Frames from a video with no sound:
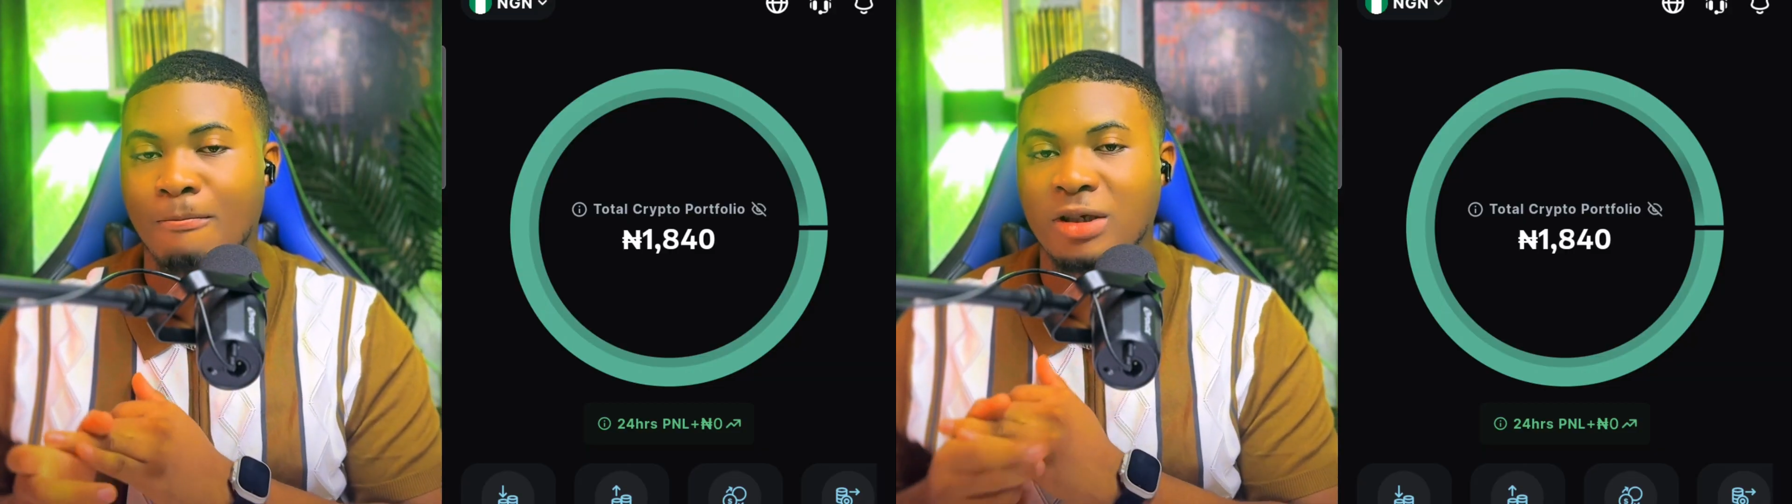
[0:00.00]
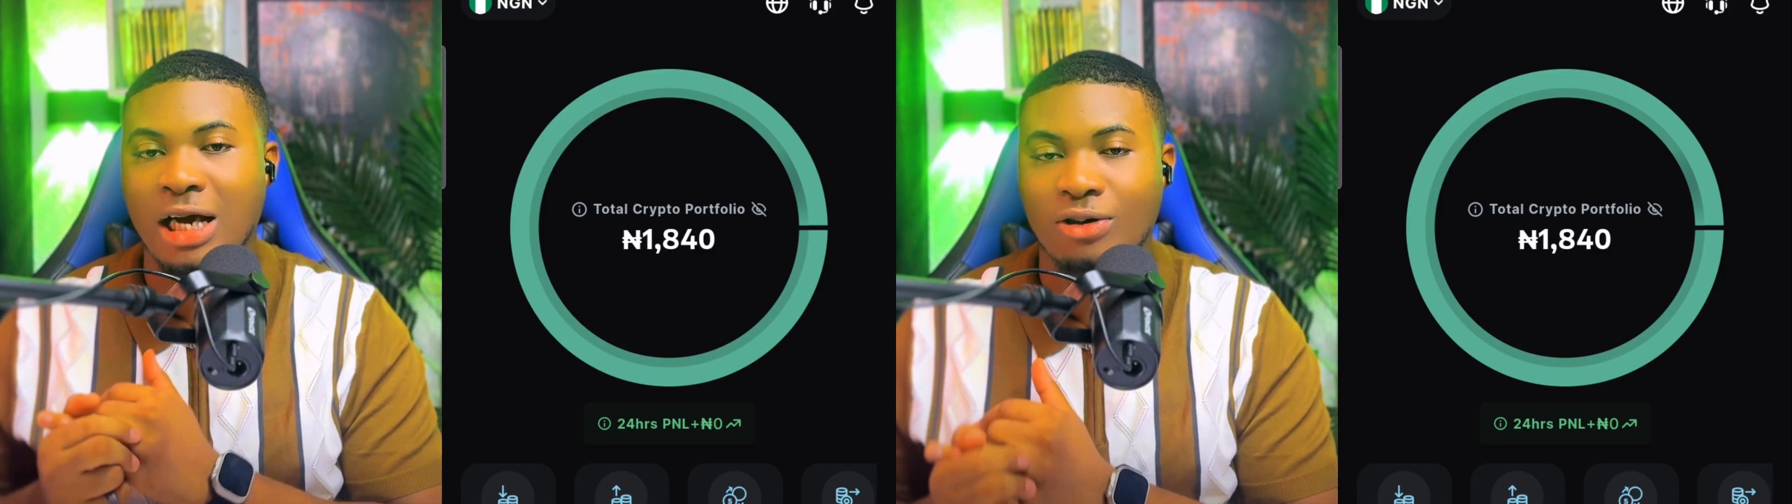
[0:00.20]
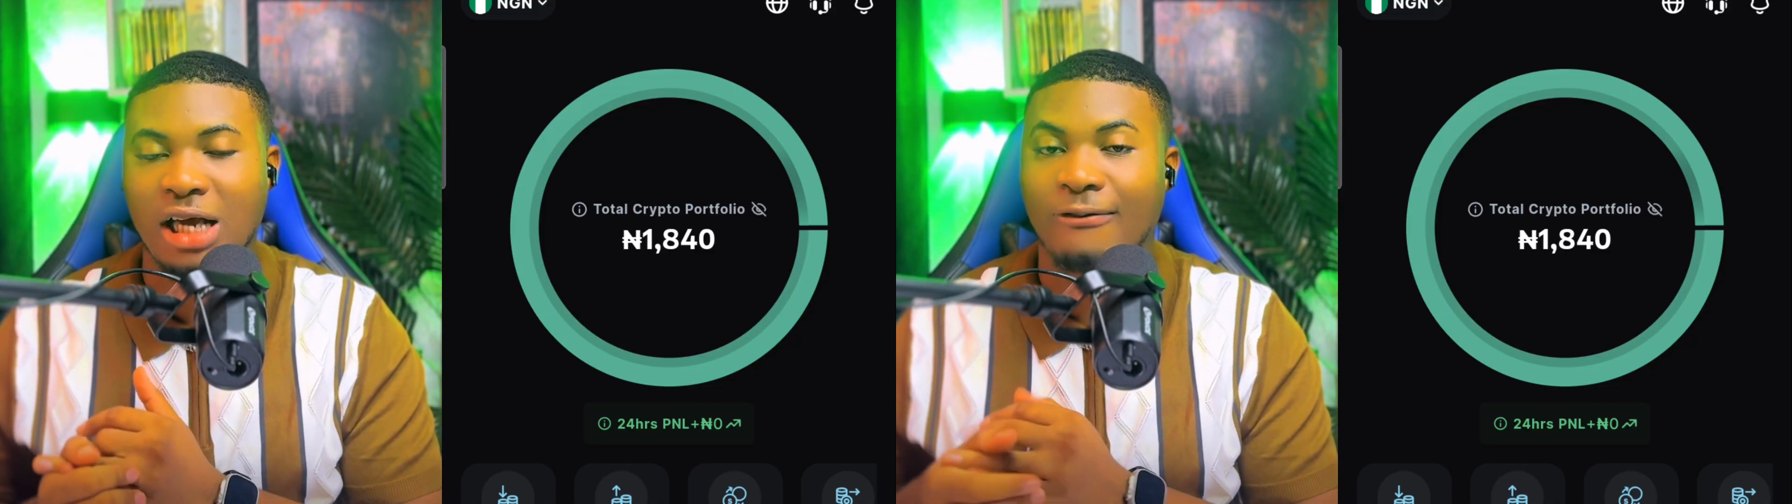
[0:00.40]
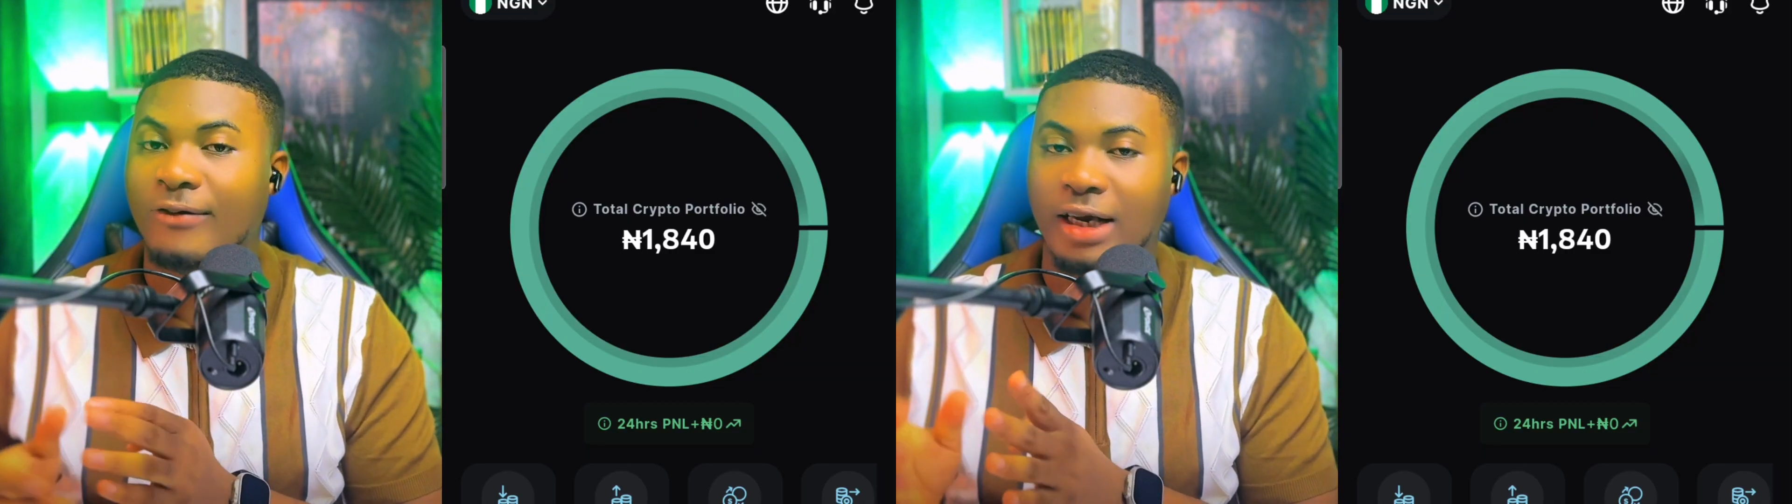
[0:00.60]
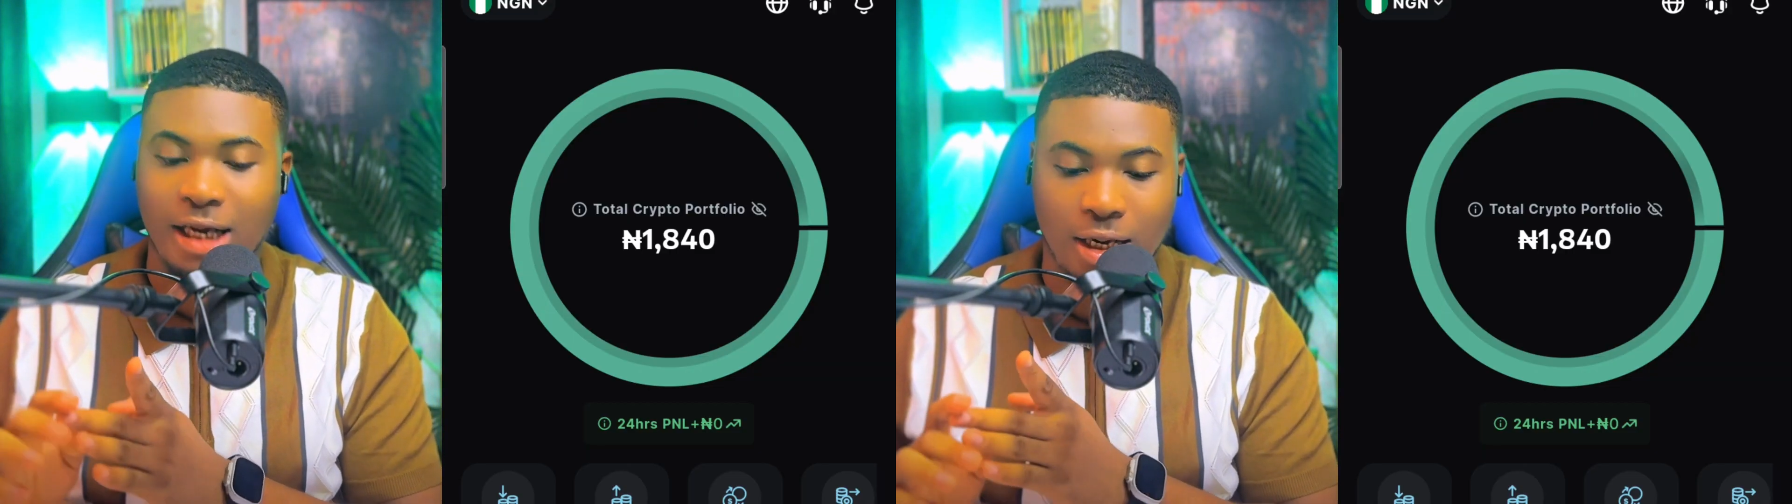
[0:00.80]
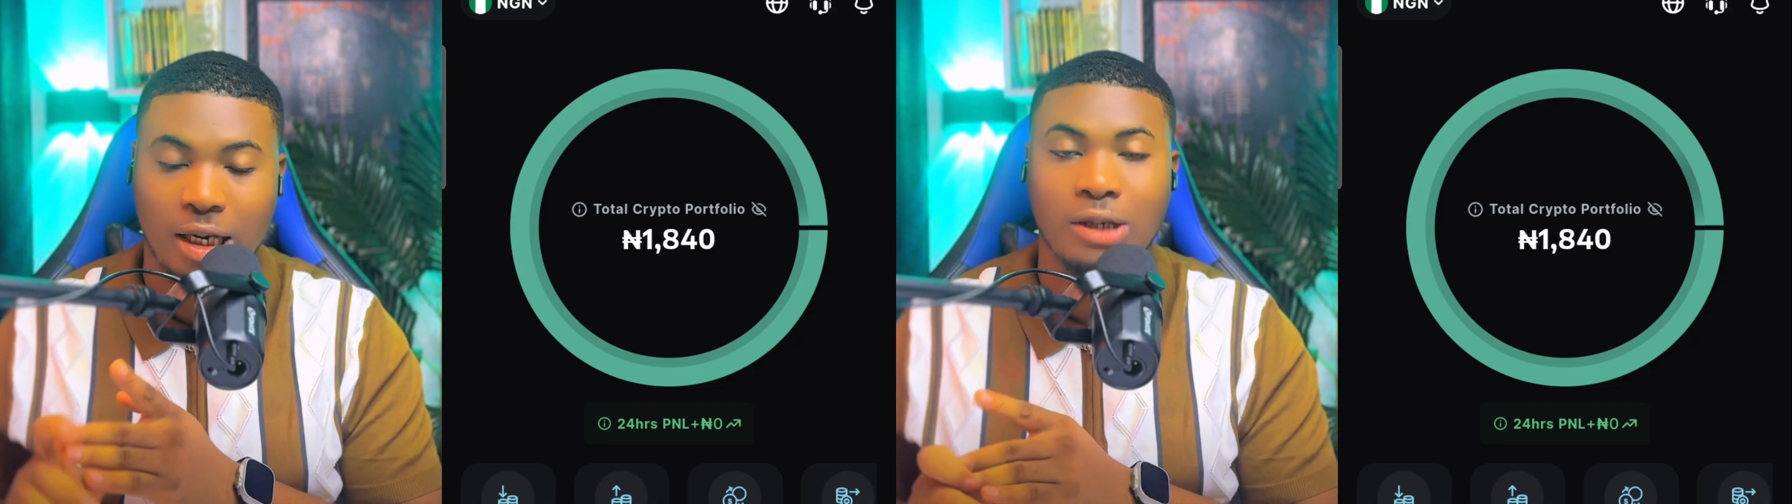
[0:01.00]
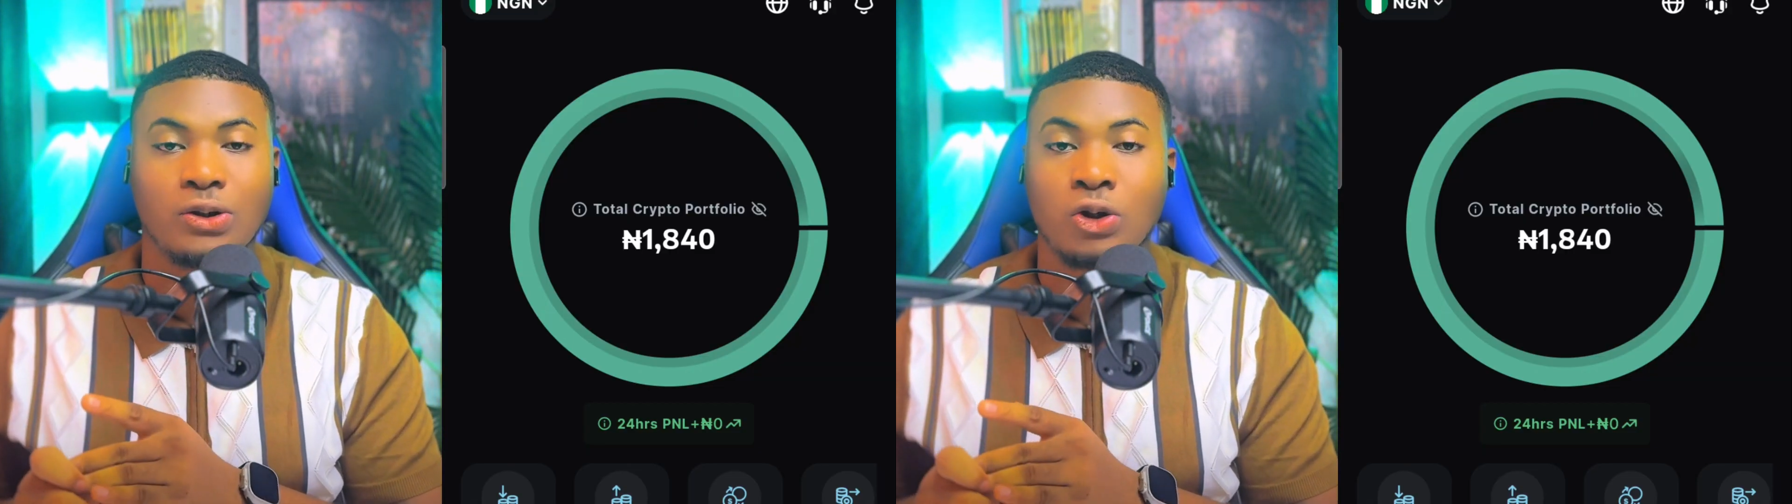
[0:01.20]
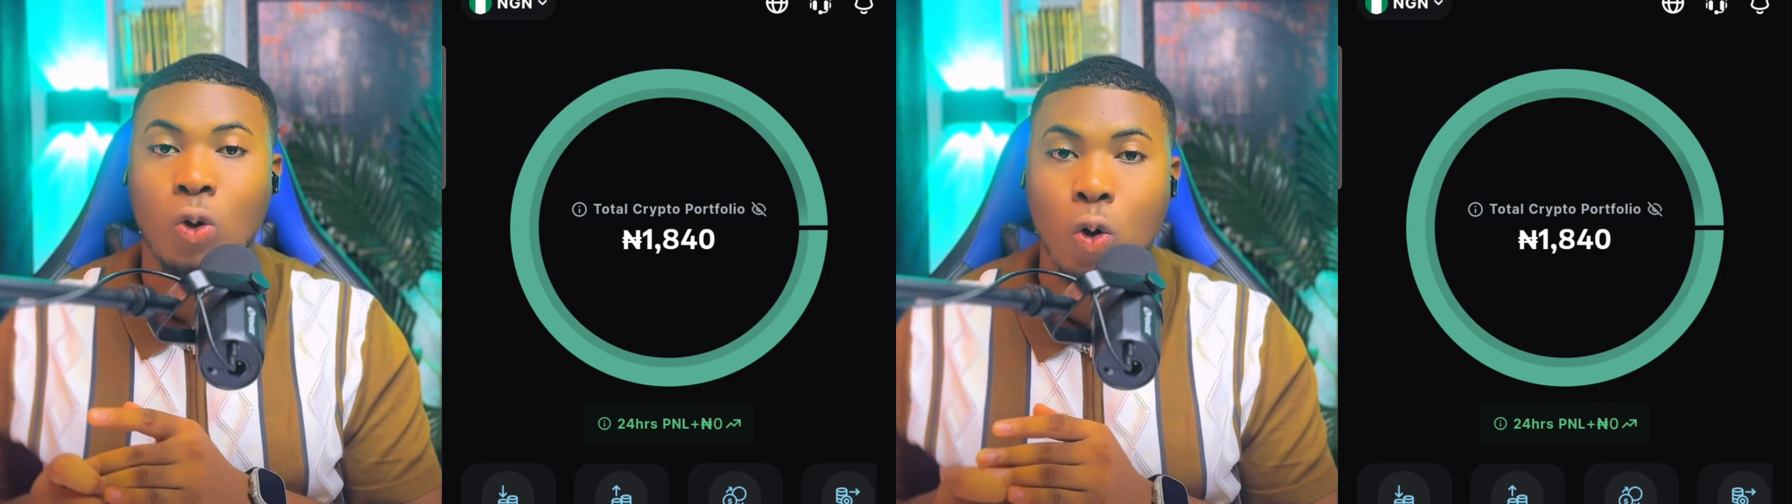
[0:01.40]
South Africa and
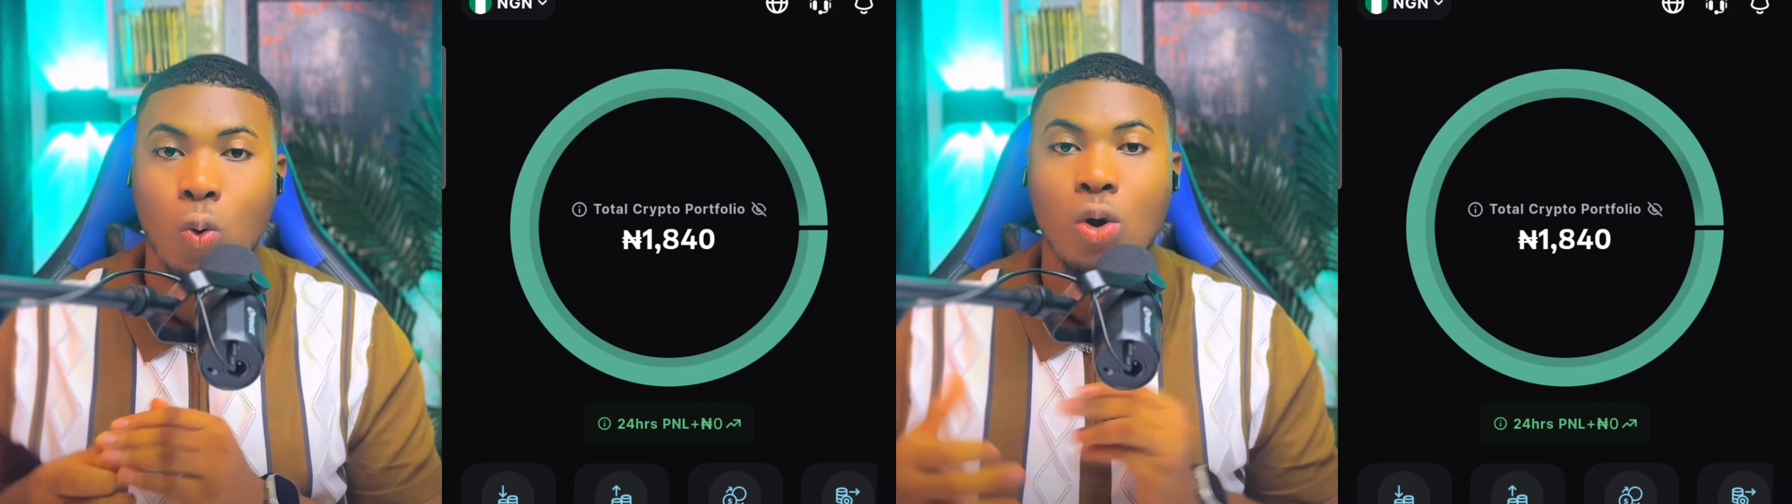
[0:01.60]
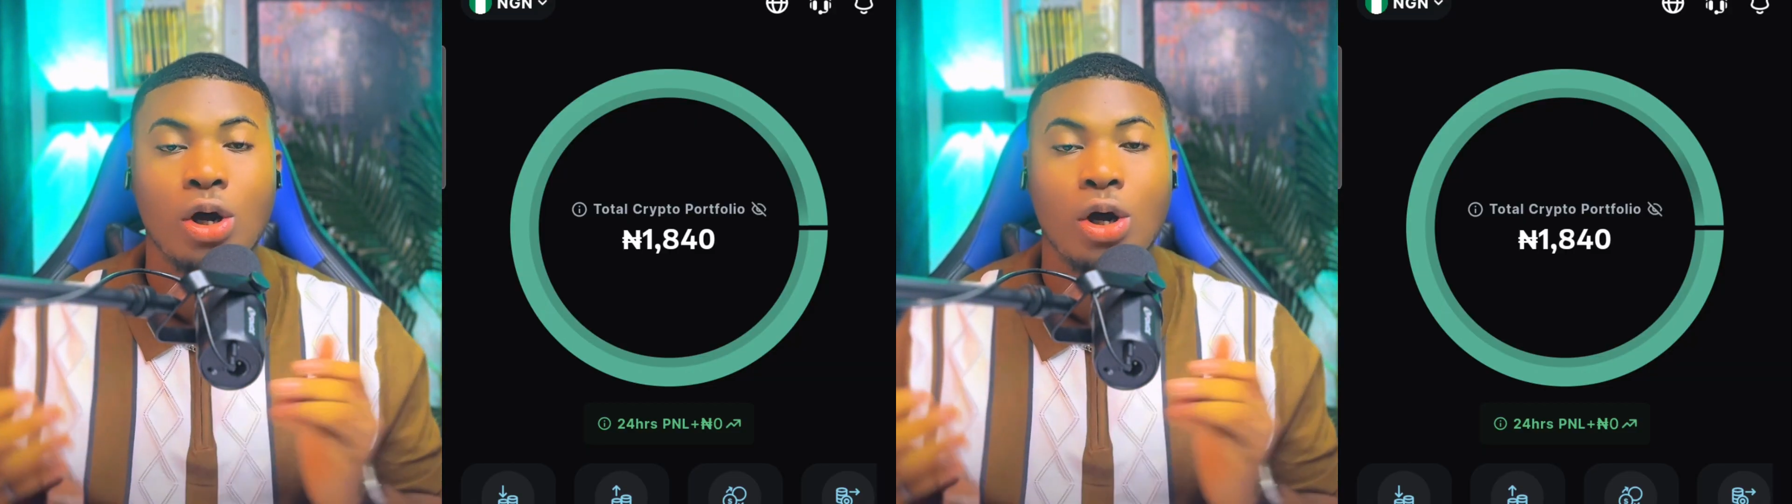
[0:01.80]
school,